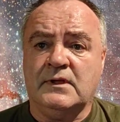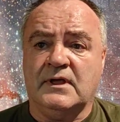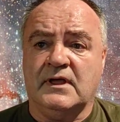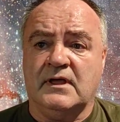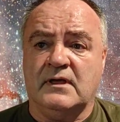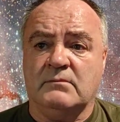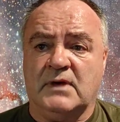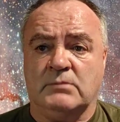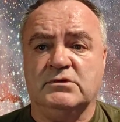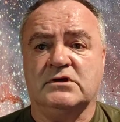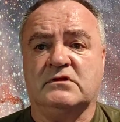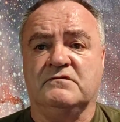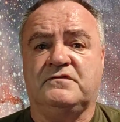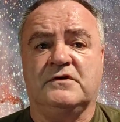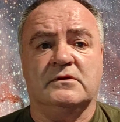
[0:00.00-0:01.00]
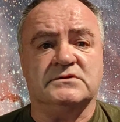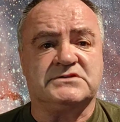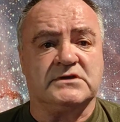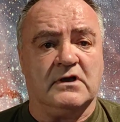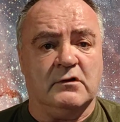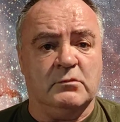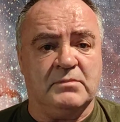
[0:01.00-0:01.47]
I'm looking
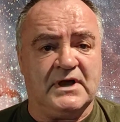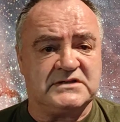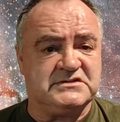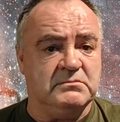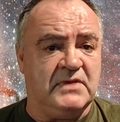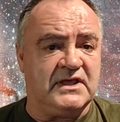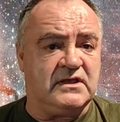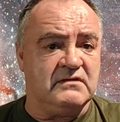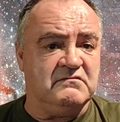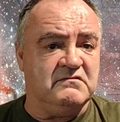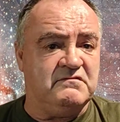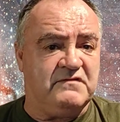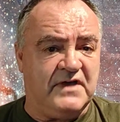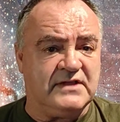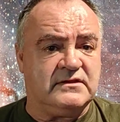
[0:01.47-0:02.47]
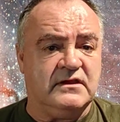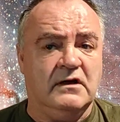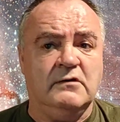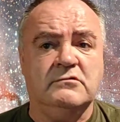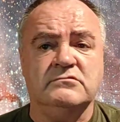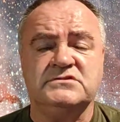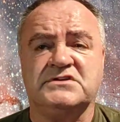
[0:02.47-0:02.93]
forward to going back to making
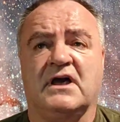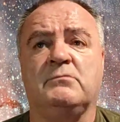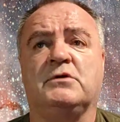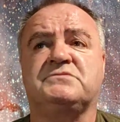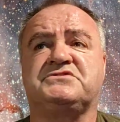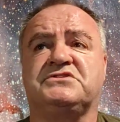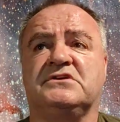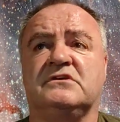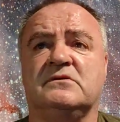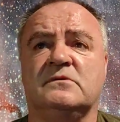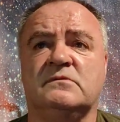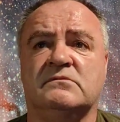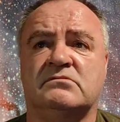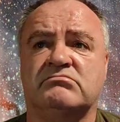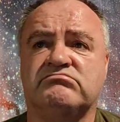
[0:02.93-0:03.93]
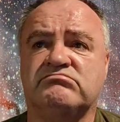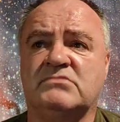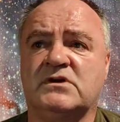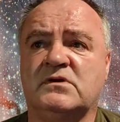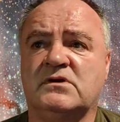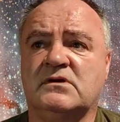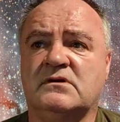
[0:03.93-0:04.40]
videos. I'm up to,
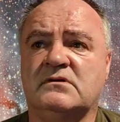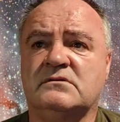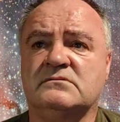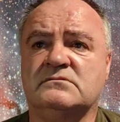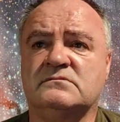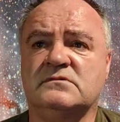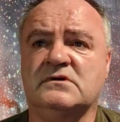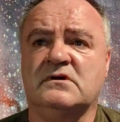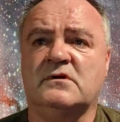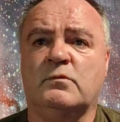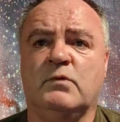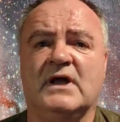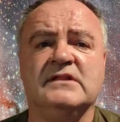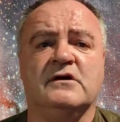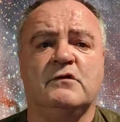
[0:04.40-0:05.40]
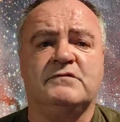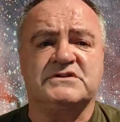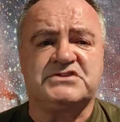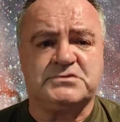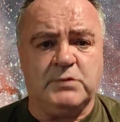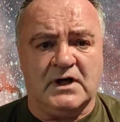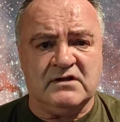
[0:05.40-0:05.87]
well
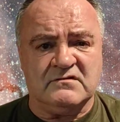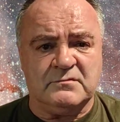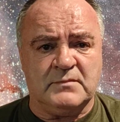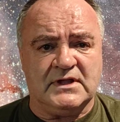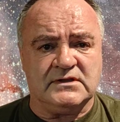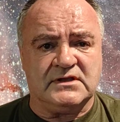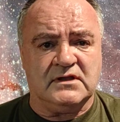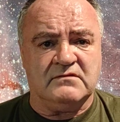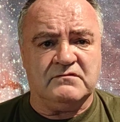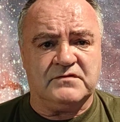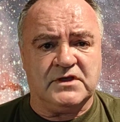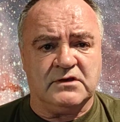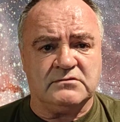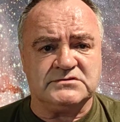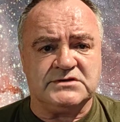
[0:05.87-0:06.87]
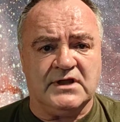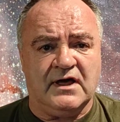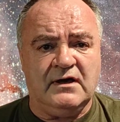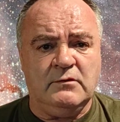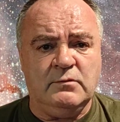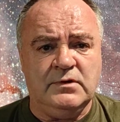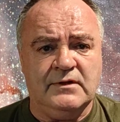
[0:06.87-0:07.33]
over 12 million views
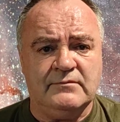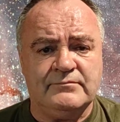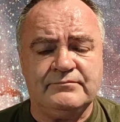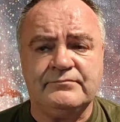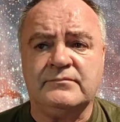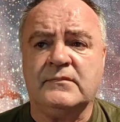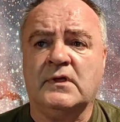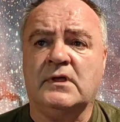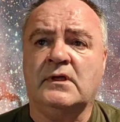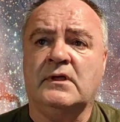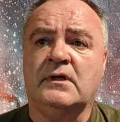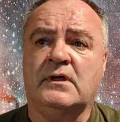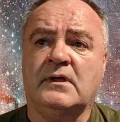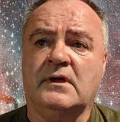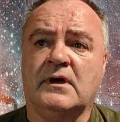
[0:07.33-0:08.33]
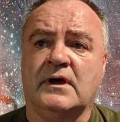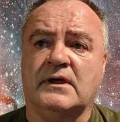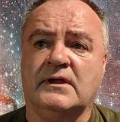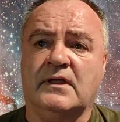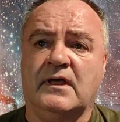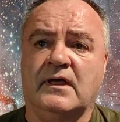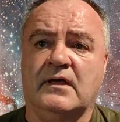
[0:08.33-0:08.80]
now.
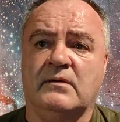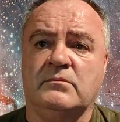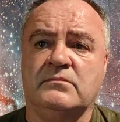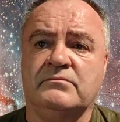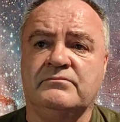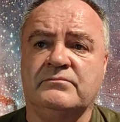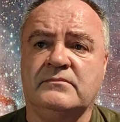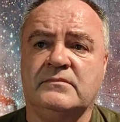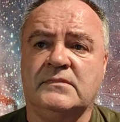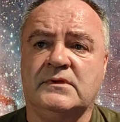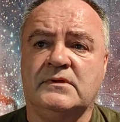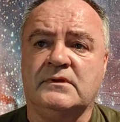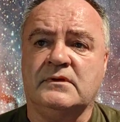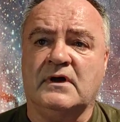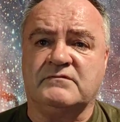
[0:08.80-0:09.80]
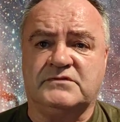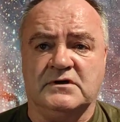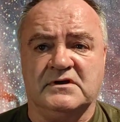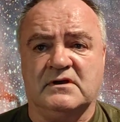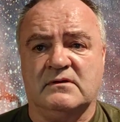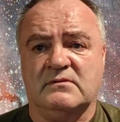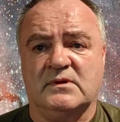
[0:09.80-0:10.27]
And I've
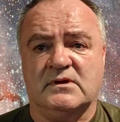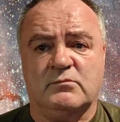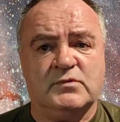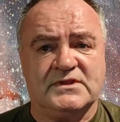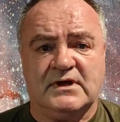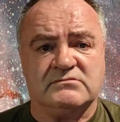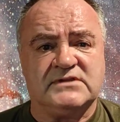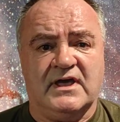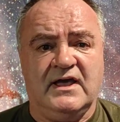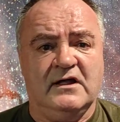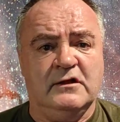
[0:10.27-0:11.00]
done it without the